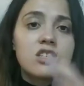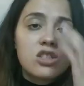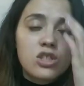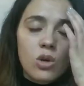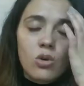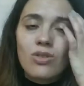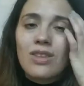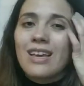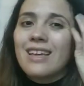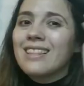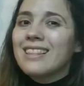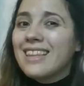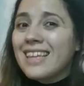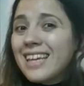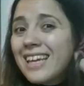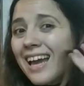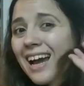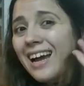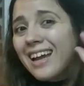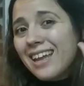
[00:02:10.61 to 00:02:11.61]
So the
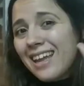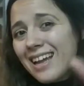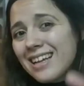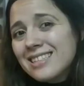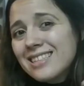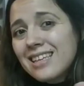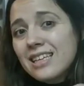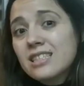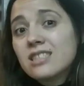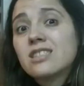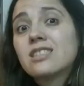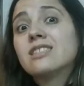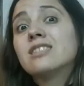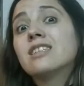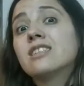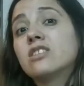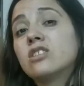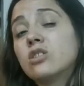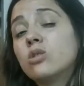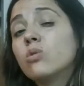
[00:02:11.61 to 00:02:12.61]
idea, yes, is
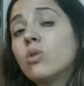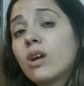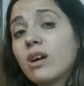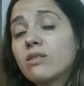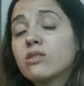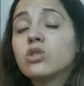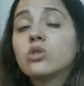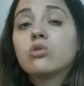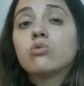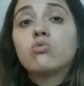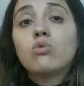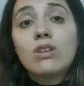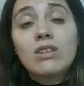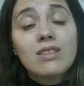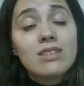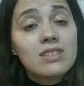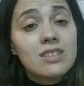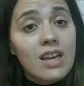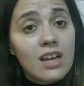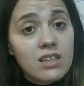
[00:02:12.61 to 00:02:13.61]
that you have to read
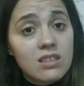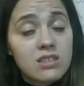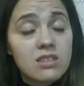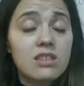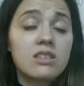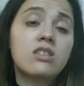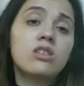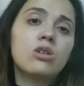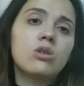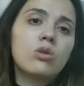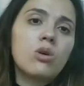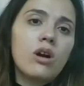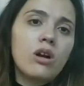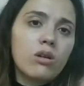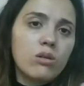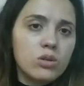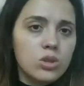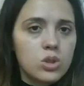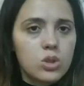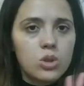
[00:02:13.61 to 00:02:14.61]
the text and you are
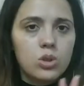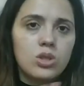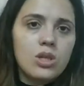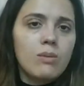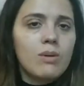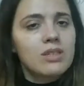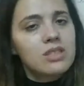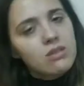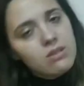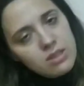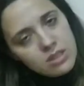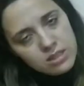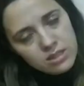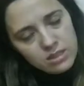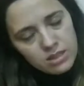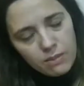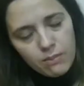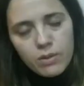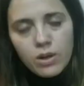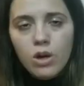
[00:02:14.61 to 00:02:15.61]
going to do some activities
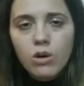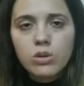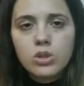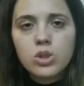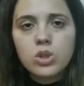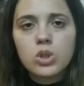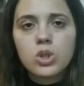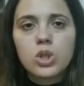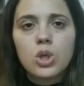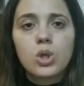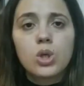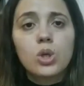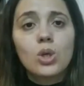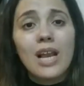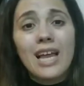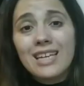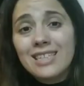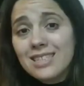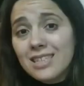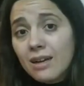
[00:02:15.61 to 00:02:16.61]
that I'm going to show you
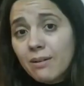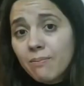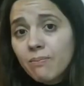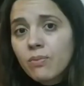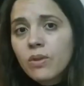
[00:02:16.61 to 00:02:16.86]
later